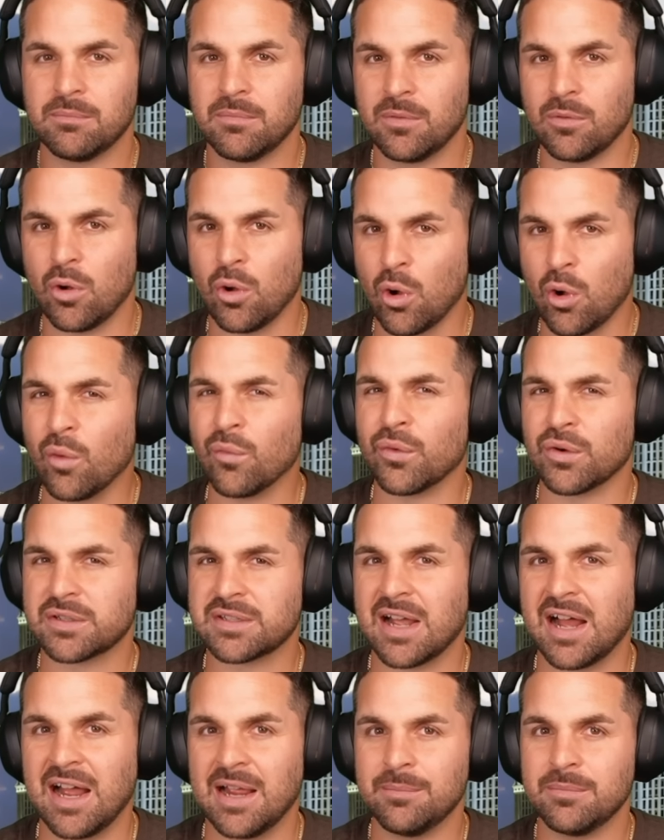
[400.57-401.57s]
over
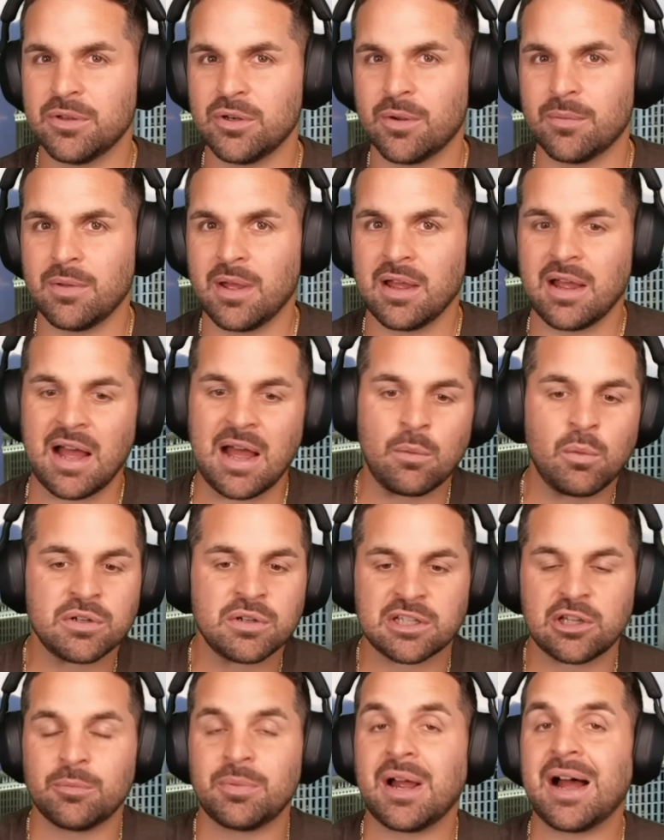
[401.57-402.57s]
time. You know, I
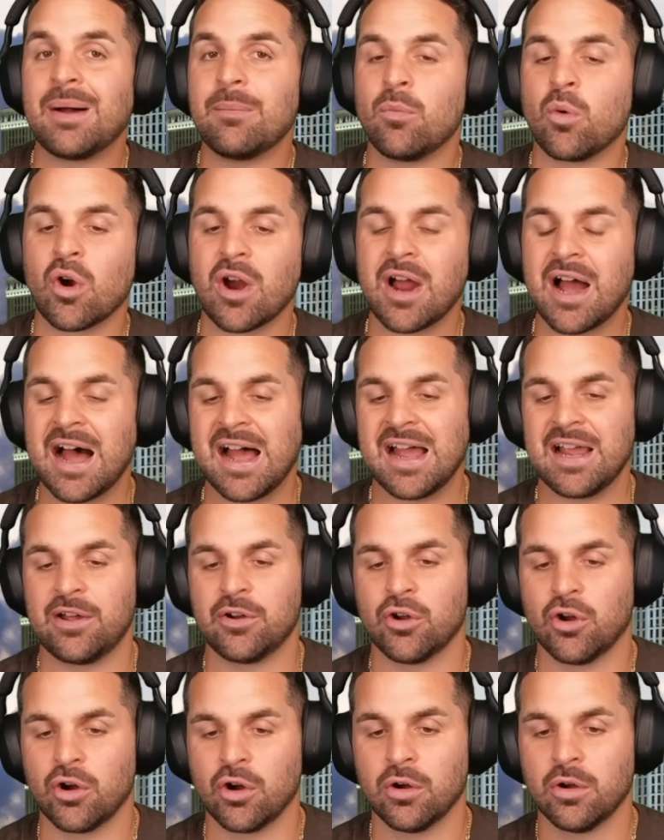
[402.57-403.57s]
was a little bit more high
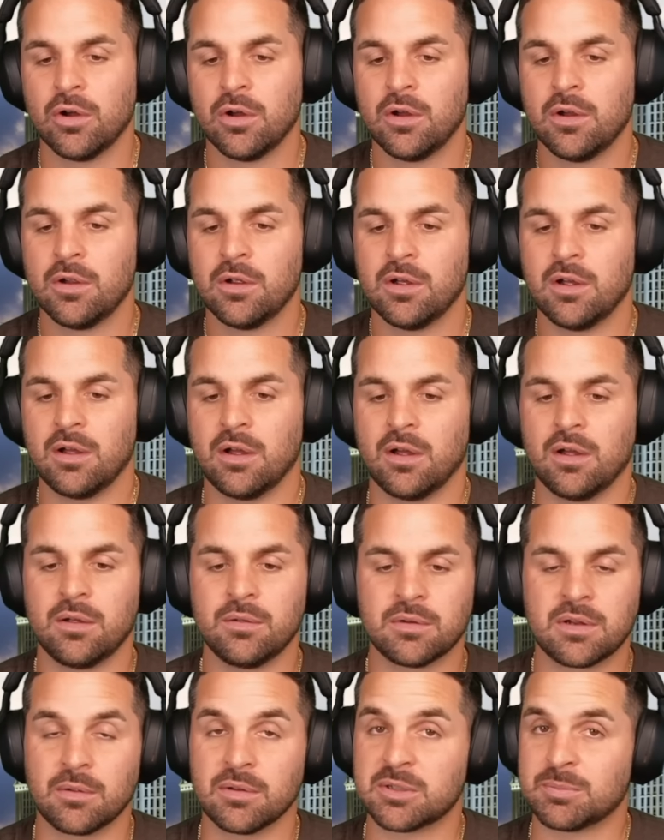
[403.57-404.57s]
on her,
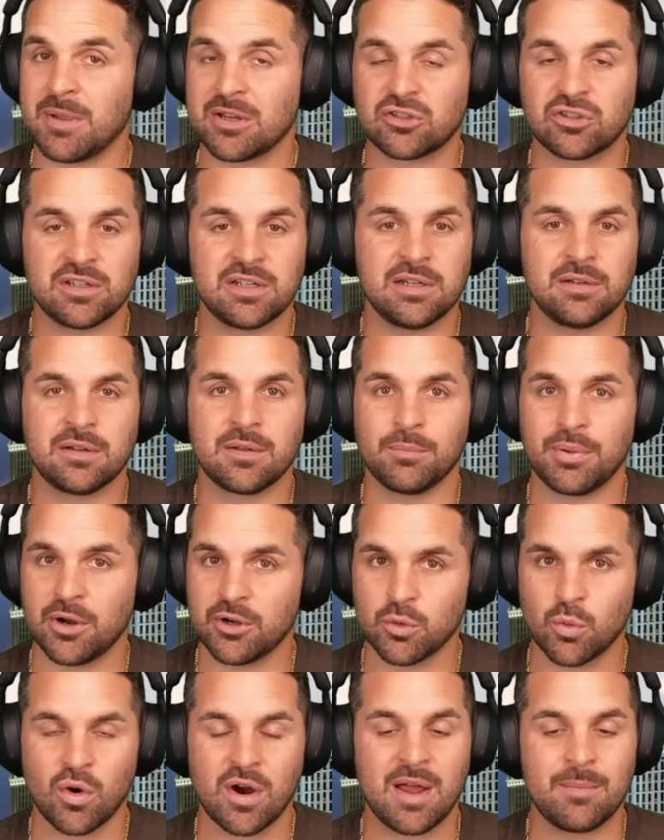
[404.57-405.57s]
especially
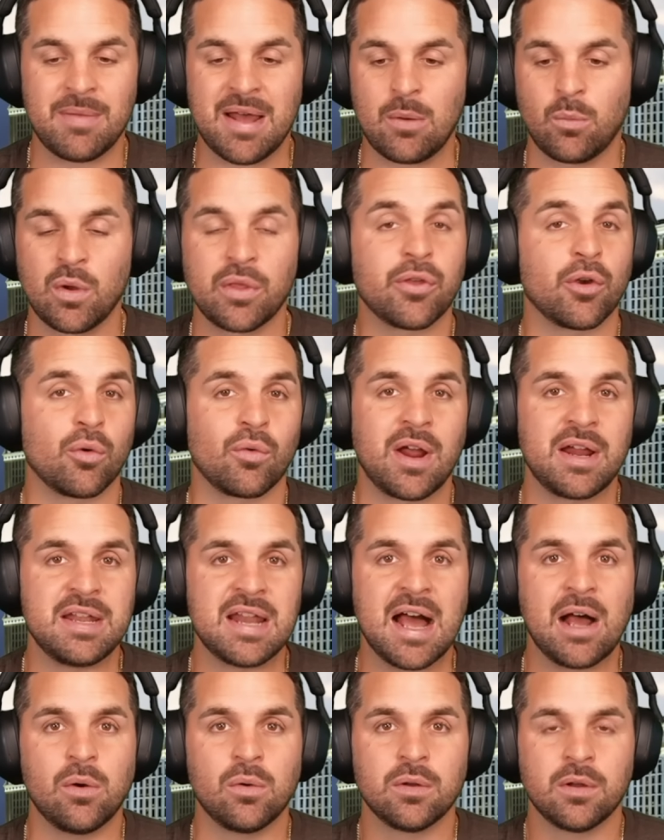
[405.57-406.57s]
compared to where I'm at with her right
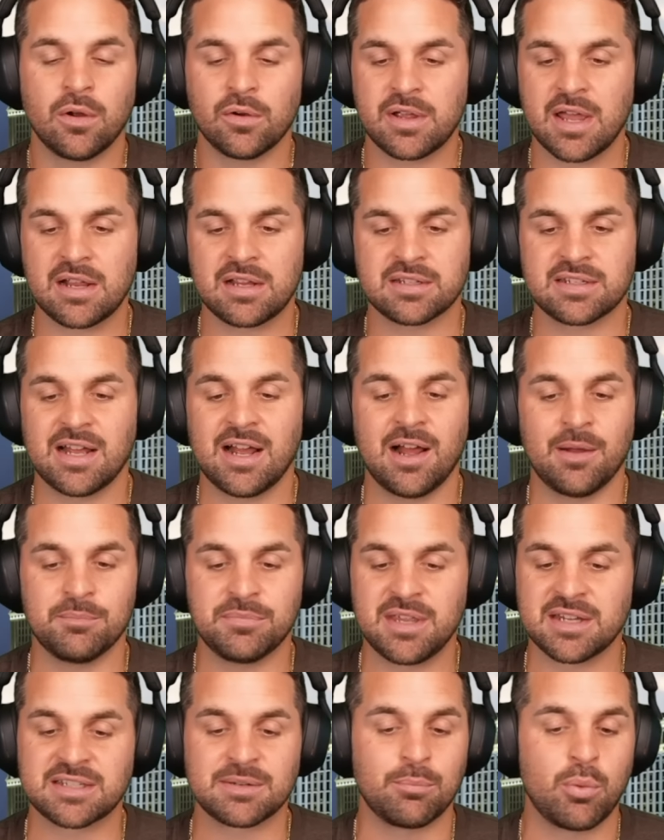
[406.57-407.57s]
now. Okay. Cause I'm
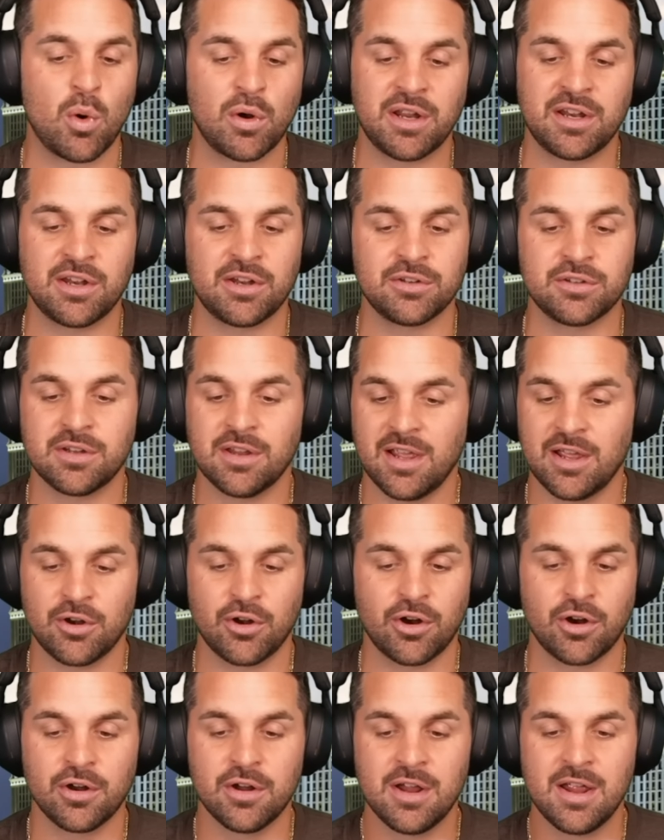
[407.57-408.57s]
disappointed in
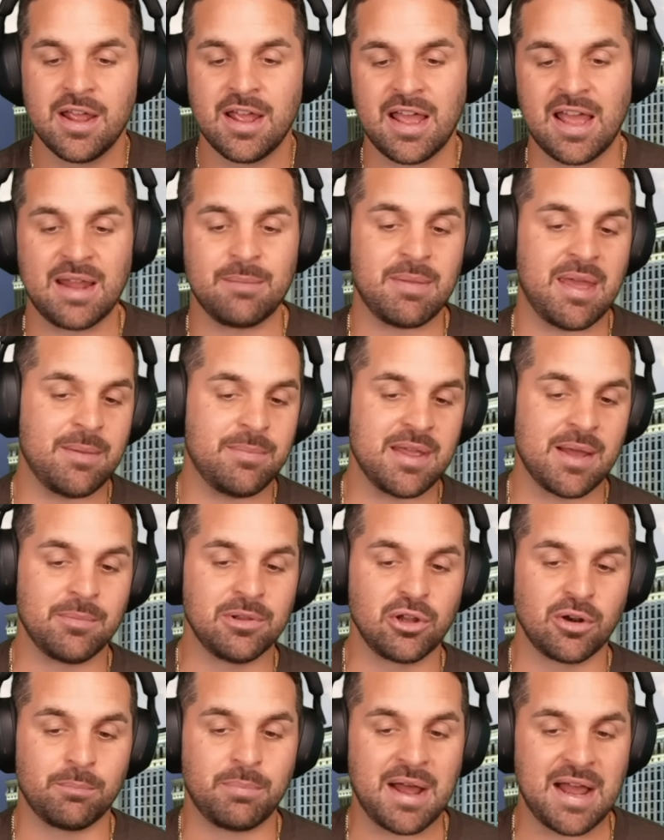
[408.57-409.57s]
her, and maybe I'm a
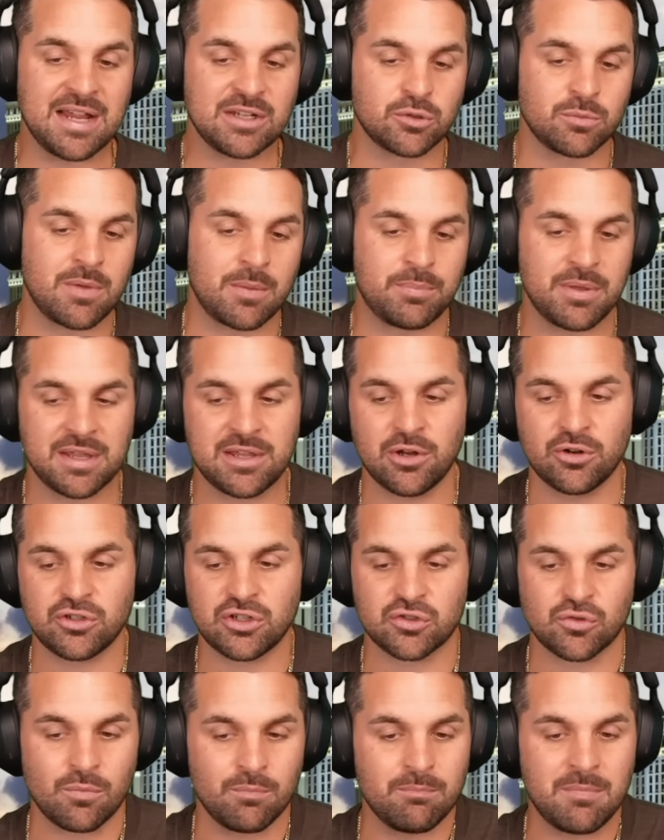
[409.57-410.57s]
little biased for my pick here,
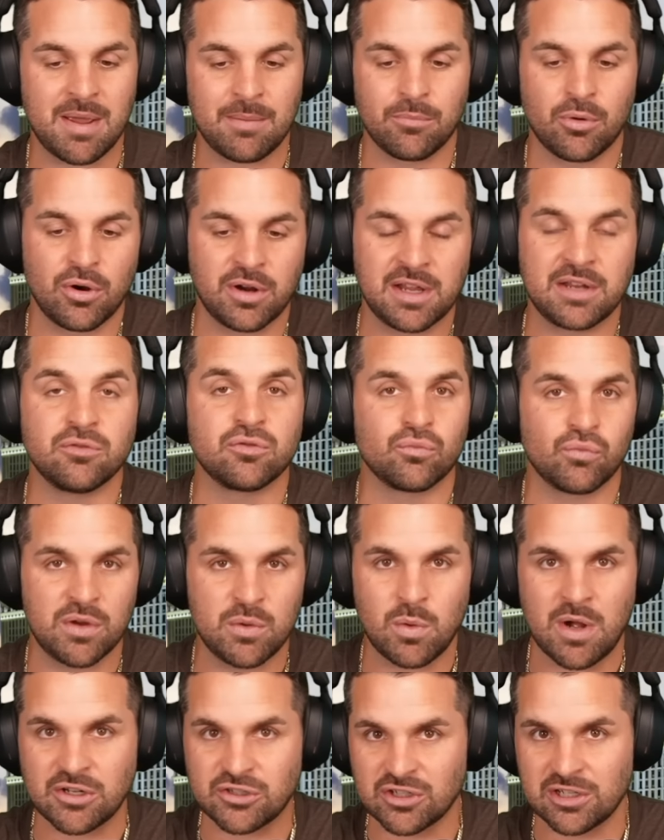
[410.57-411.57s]
just remembering and
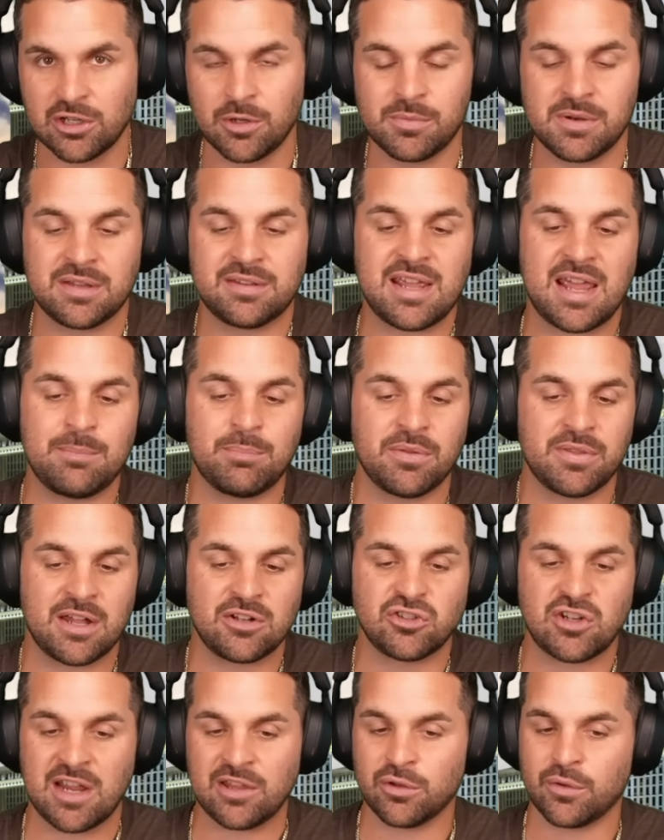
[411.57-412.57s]
rewatching a little bit of tape of
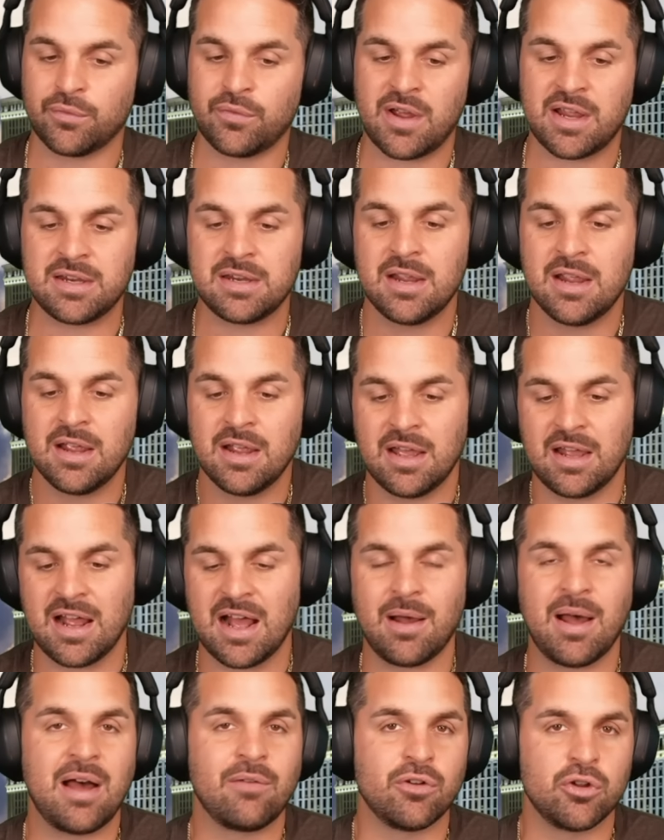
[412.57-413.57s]
that Chandler fight and
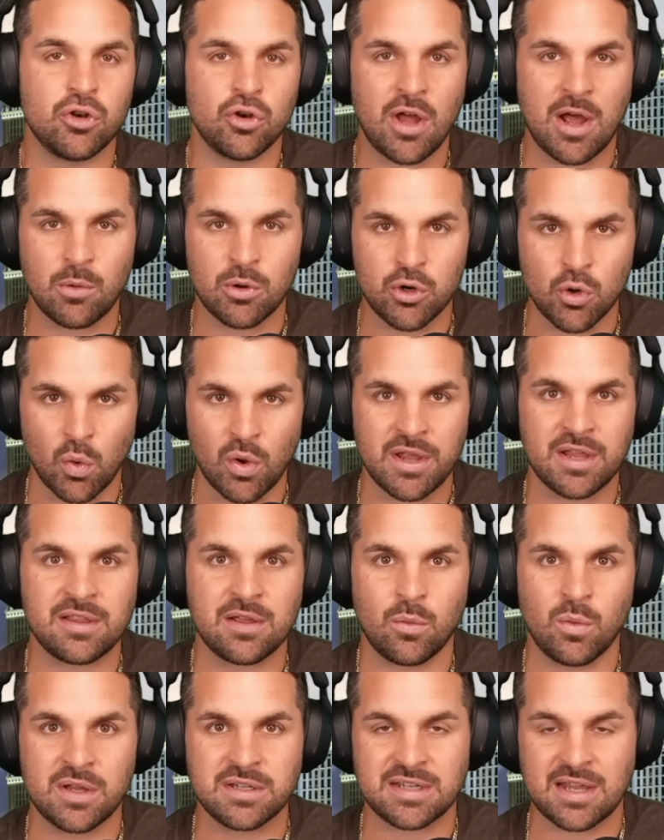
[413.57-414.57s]
how annoying
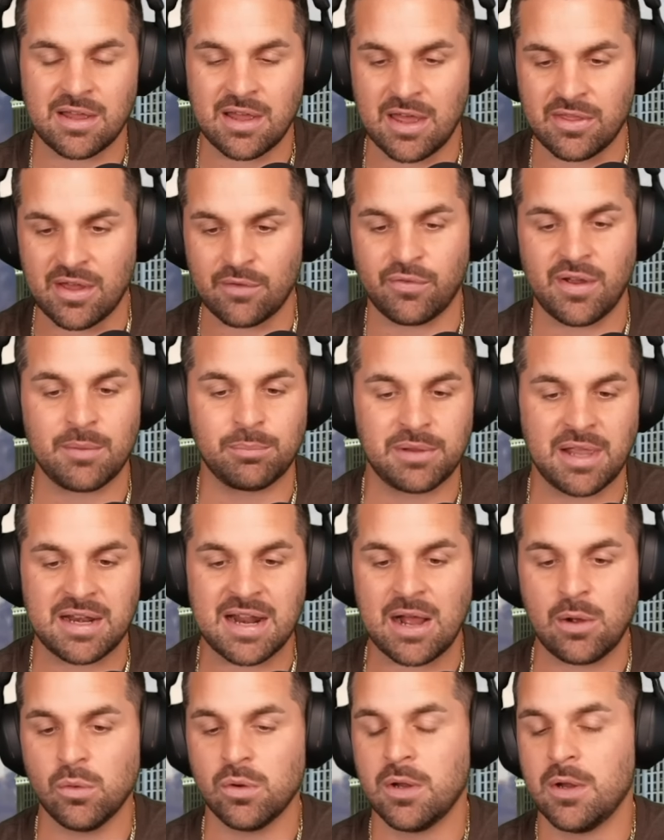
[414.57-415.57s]
it was, how that fight played
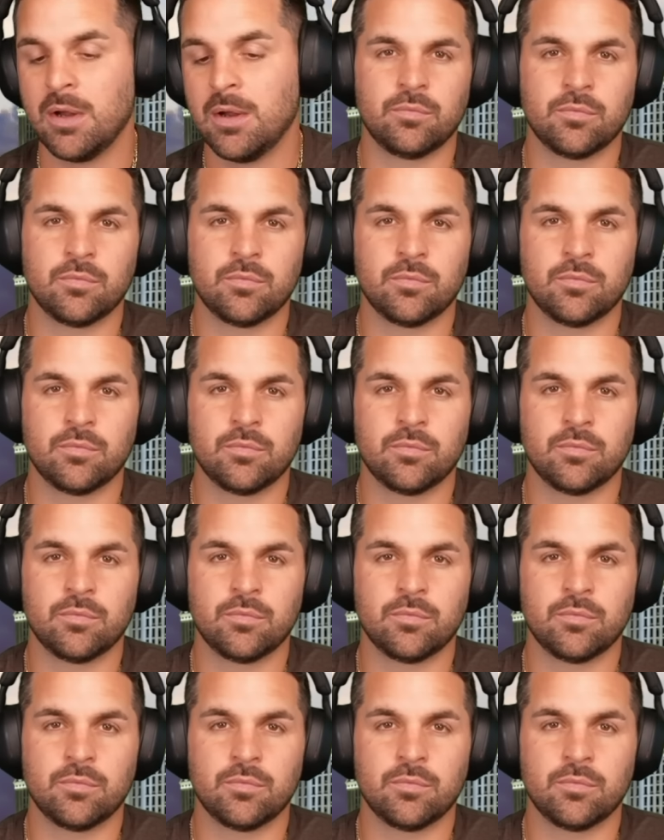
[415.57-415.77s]
out.